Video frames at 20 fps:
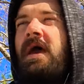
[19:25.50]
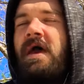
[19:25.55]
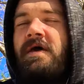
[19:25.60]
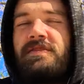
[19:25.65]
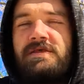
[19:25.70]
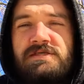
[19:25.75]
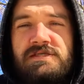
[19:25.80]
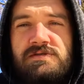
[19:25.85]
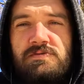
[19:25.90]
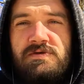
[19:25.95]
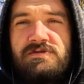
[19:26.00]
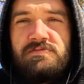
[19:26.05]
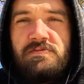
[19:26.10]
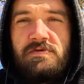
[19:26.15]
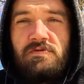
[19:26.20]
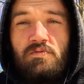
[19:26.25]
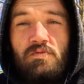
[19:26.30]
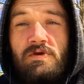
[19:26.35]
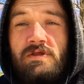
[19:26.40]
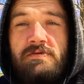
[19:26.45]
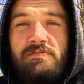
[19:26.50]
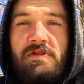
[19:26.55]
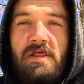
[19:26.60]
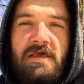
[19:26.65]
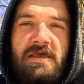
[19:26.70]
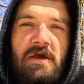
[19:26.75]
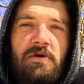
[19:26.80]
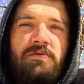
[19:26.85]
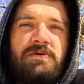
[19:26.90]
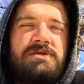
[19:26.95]
And this is what's been really
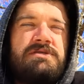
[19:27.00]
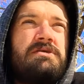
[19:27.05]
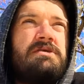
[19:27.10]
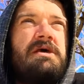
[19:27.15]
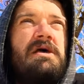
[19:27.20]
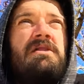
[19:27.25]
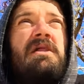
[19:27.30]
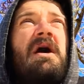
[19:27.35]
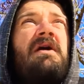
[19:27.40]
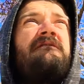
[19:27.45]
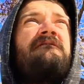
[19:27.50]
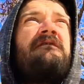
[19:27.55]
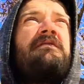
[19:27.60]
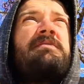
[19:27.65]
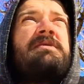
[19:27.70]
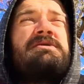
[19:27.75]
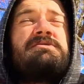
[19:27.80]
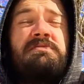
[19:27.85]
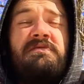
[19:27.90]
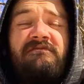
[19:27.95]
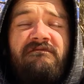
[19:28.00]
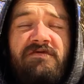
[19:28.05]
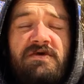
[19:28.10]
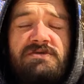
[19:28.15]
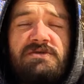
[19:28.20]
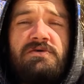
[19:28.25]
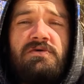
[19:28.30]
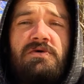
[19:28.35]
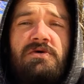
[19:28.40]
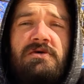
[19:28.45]
playing out recently. A lot for me has been
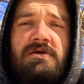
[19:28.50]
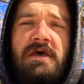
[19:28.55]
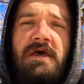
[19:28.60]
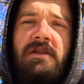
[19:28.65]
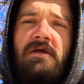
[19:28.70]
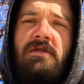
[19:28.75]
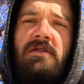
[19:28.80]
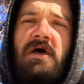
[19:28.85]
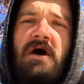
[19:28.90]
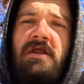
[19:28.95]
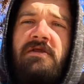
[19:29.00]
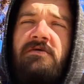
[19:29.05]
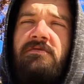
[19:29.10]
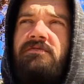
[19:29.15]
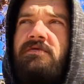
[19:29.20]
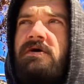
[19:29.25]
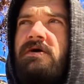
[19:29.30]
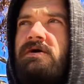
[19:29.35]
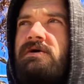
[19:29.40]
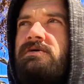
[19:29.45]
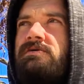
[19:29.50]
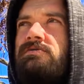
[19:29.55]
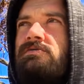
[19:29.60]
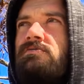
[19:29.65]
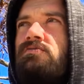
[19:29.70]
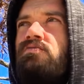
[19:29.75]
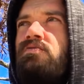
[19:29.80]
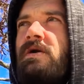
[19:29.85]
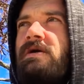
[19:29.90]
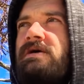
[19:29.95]
physical, and a lot of
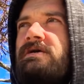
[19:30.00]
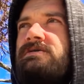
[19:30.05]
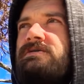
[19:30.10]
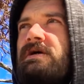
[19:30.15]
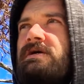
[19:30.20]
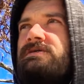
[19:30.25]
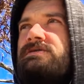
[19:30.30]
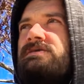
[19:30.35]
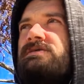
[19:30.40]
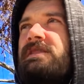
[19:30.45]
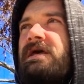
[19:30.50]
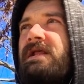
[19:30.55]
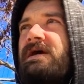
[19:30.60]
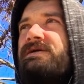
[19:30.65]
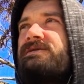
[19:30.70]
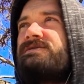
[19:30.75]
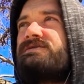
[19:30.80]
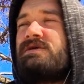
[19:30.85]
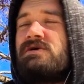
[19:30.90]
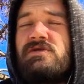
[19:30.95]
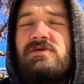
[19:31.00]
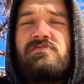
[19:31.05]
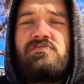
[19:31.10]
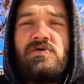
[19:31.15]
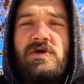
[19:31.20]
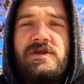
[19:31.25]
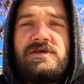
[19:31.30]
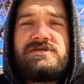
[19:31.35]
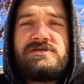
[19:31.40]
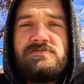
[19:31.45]
recognizing that I still
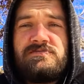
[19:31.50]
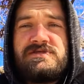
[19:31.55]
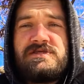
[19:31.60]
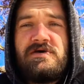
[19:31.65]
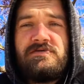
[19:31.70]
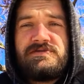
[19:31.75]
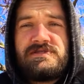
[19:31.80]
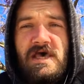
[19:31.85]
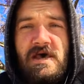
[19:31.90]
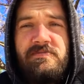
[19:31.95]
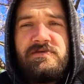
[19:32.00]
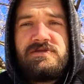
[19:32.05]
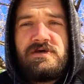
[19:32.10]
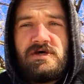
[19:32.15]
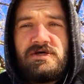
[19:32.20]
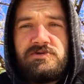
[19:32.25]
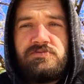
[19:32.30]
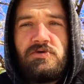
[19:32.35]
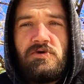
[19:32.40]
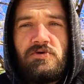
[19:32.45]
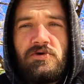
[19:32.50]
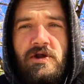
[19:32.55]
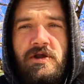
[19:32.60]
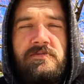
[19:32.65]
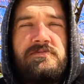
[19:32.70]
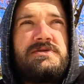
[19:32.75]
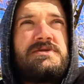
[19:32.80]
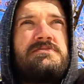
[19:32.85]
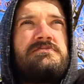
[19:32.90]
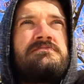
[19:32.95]
am running some self-sabotage
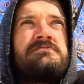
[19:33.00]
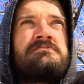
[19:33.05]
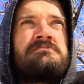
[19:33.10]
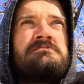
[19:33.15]
programs.